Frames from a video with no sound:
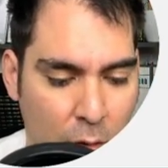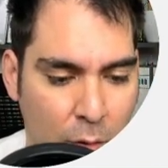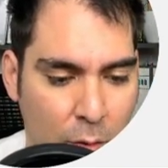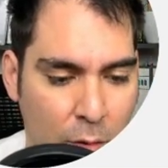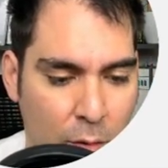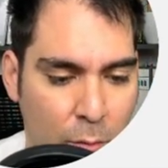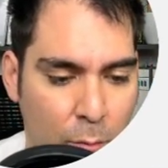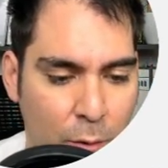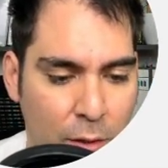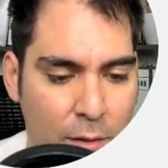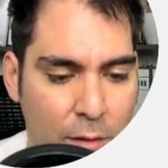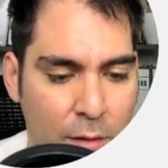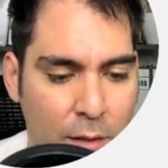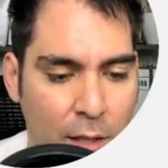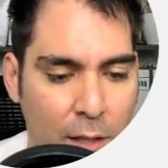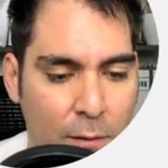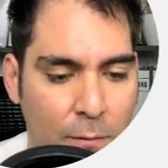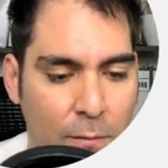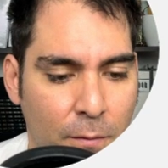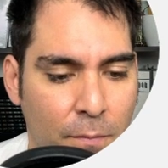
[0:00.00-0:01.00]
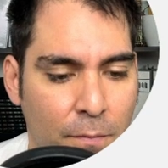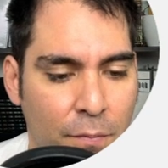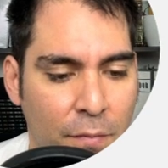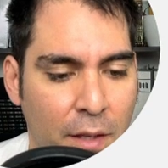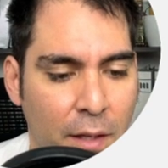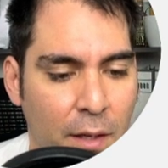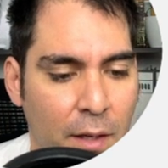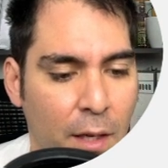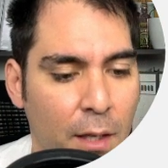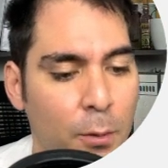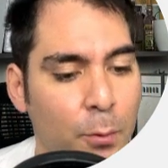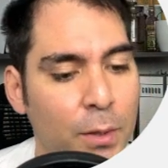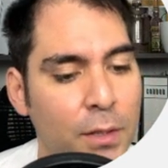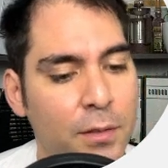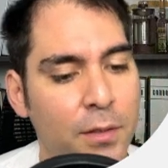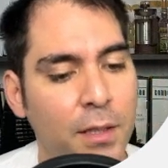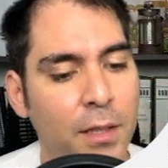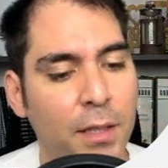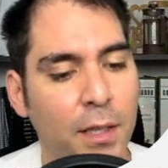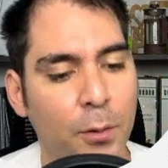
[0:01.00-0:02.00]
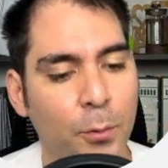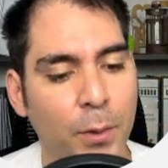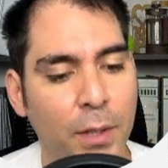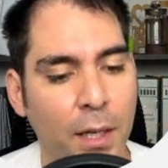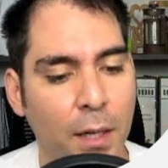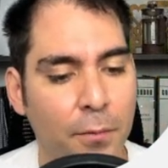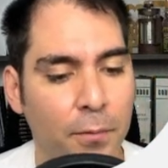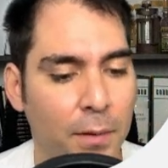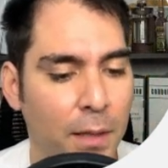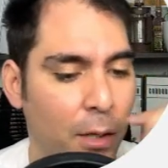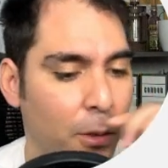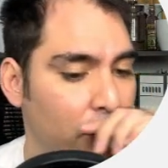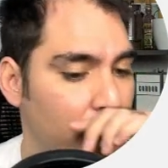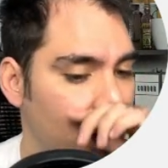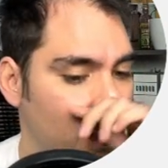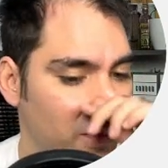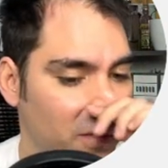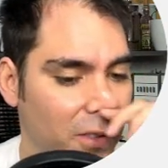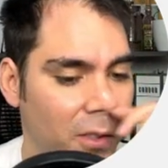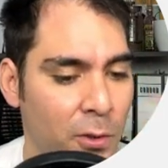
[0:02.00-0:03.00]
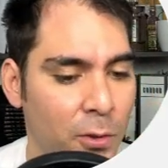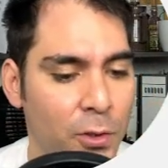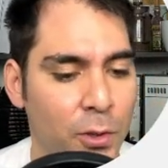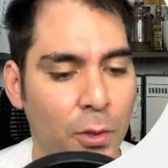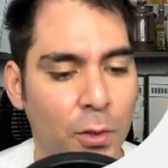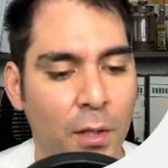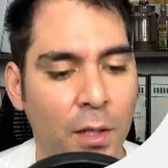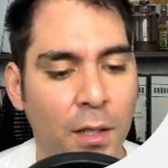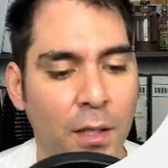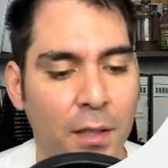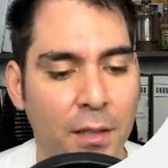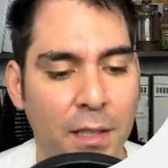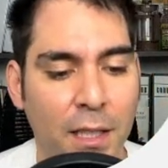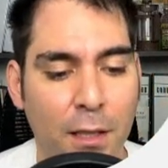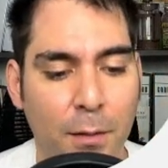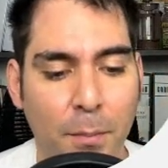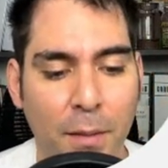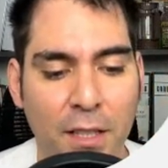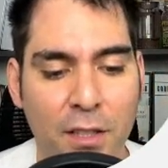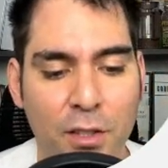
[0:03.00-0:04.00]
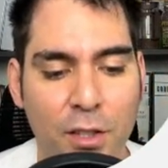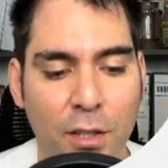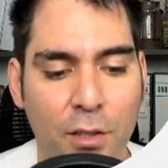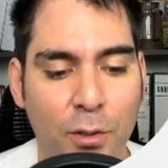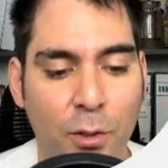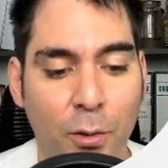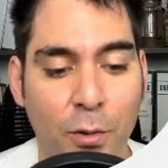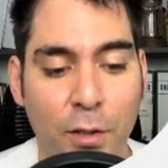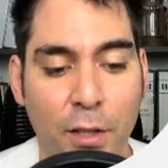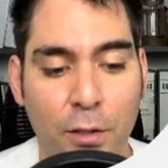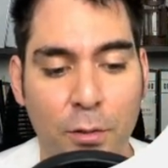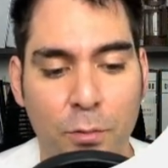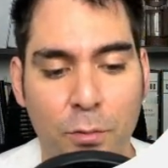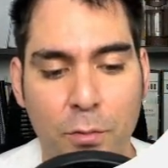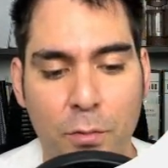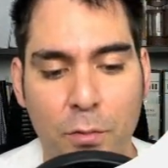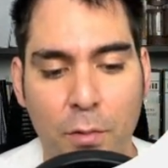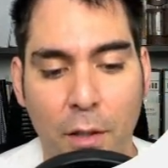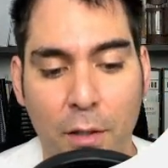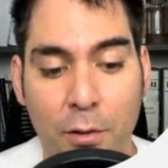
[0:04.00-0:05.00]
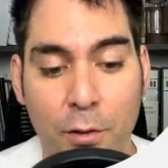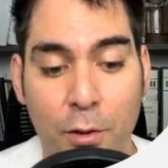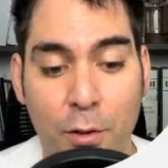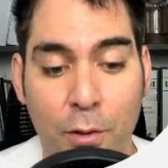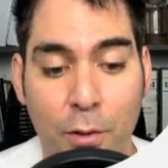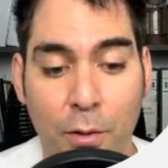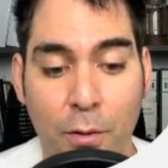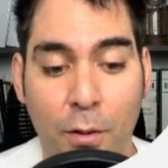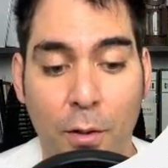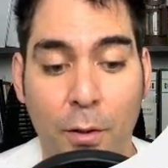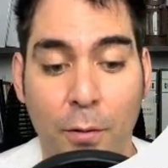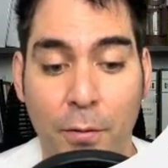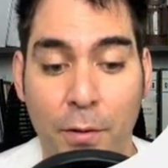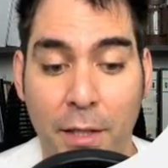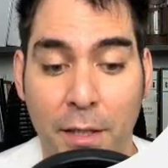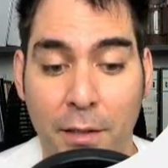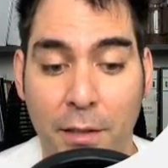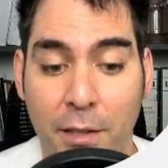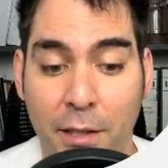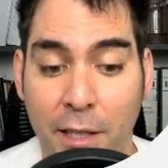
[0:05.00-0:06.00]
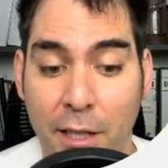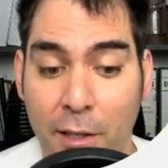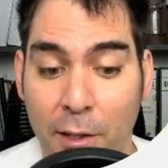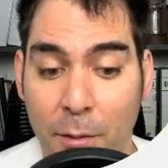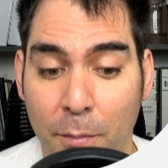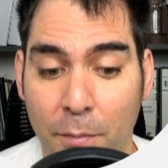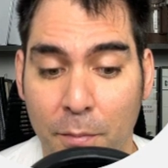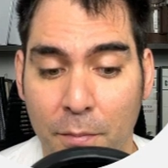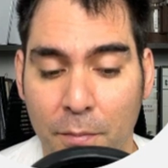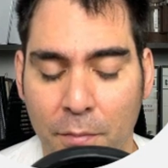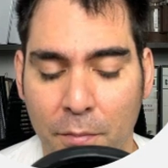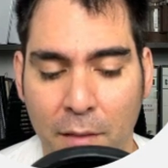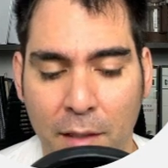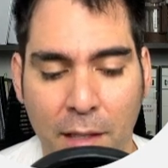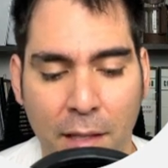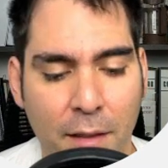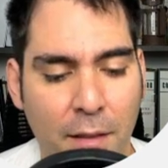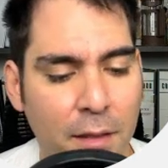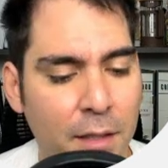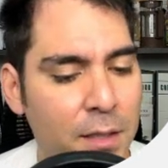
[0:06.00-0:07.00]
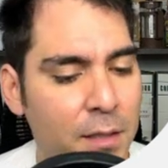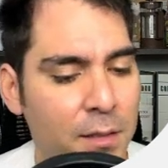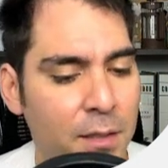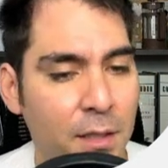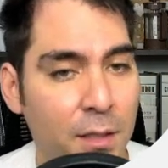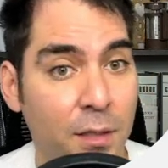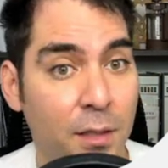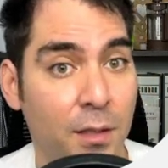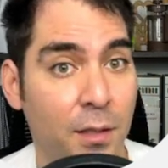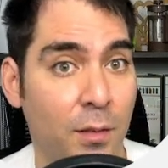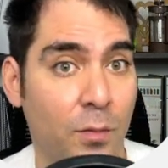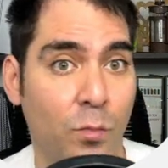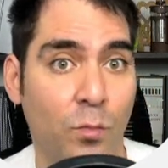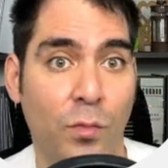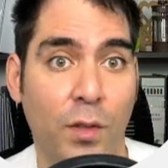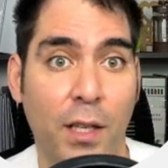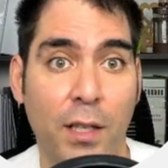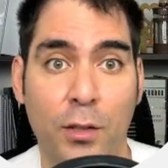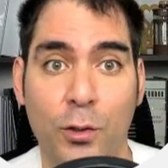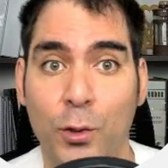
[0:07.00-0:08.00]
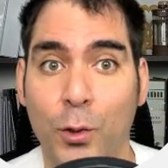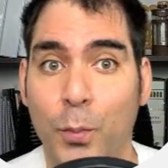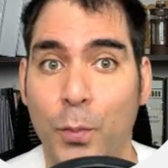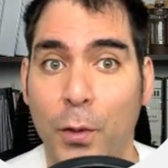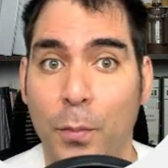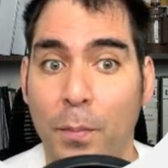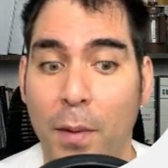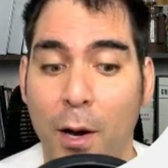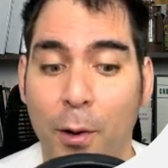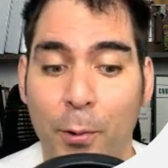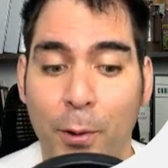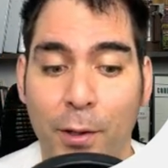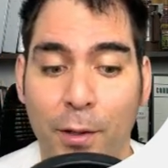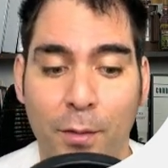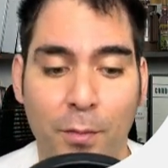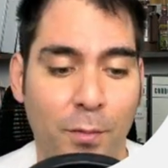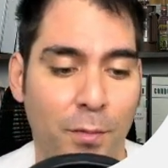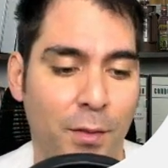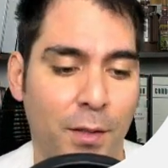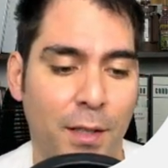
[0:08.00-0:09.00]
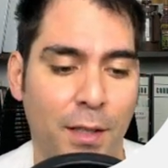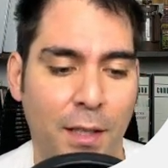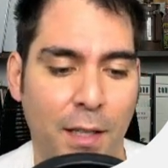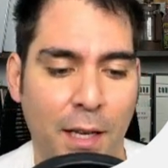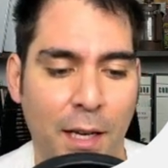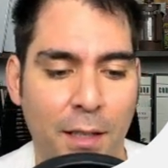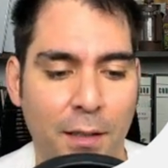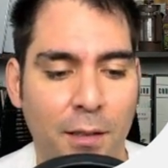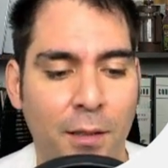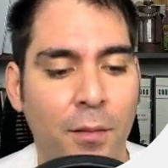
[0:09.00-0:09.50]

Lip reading: And we save, and we see that we have now this function that matches on the structure of the term, and this is the superpower that